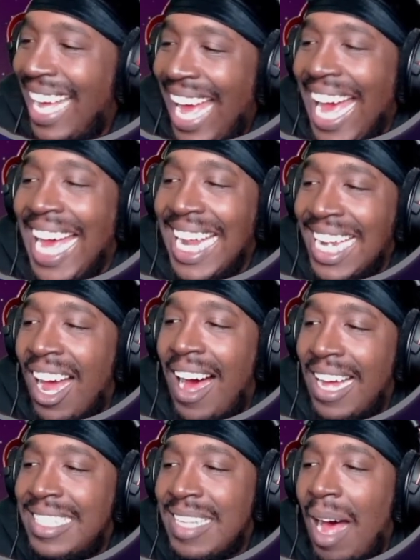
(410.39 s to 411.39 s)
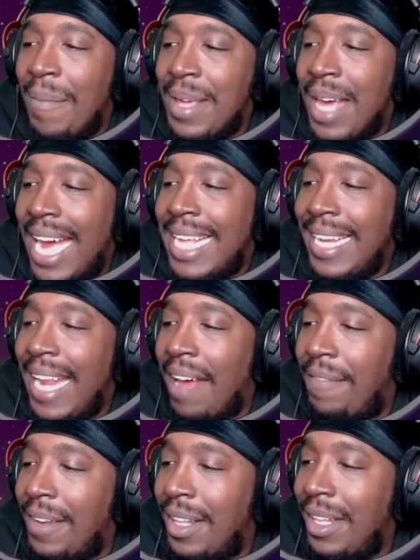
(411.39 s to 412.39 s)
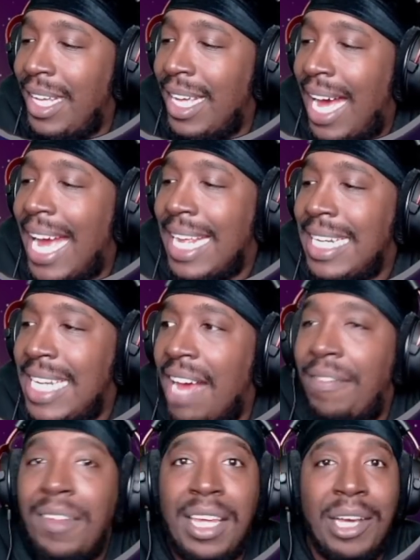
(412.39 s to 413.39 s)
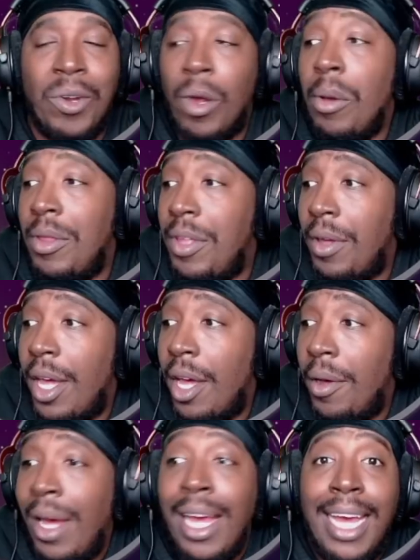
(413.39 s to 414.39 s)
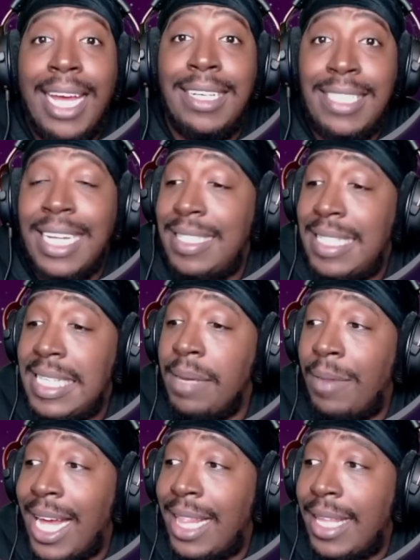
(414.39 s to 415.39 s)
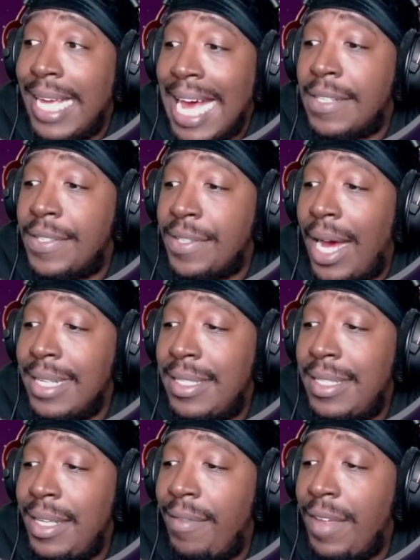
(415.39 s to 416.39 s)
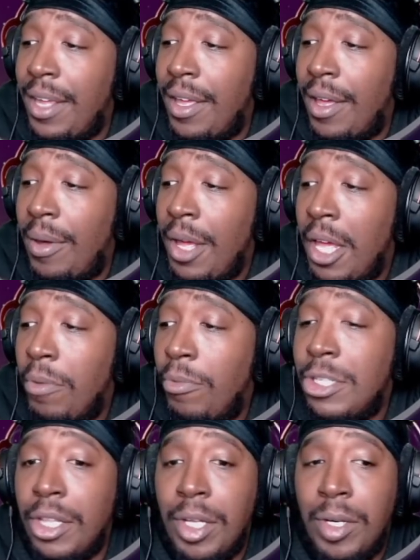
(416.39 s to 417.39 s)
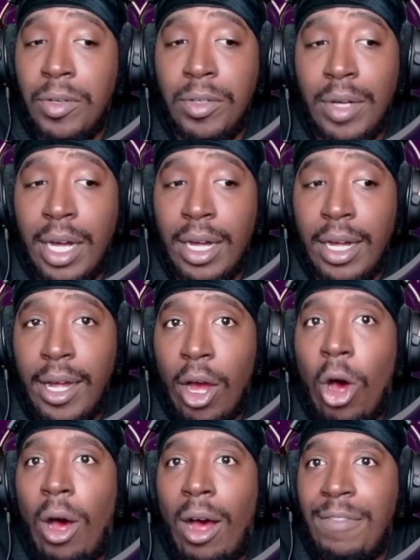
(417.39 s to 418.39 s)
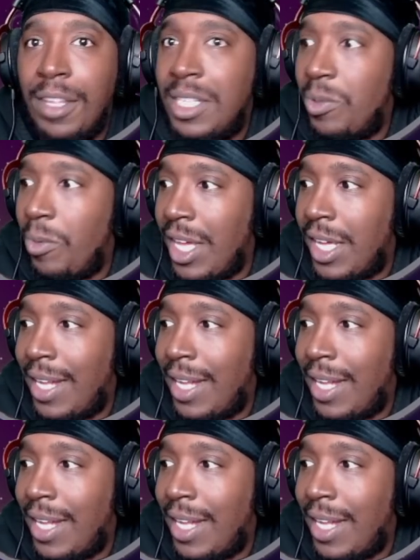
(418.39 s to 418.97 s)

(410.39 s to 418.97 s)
Hey, nah, Tommy, I can definitely agree with you, yo. It did seem like the castle hide and seek video was a little off this week.